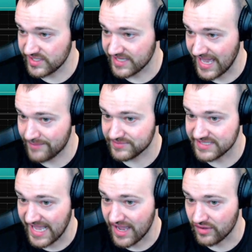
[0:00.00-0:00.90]
gap
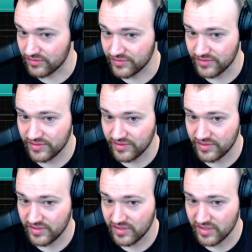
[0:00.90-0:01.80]
down
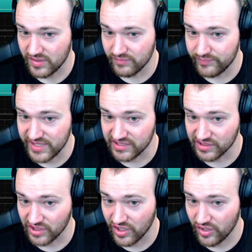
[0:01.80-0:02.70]

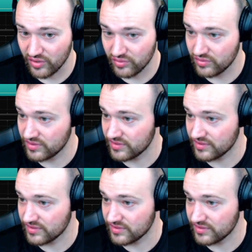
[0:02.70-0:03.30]
below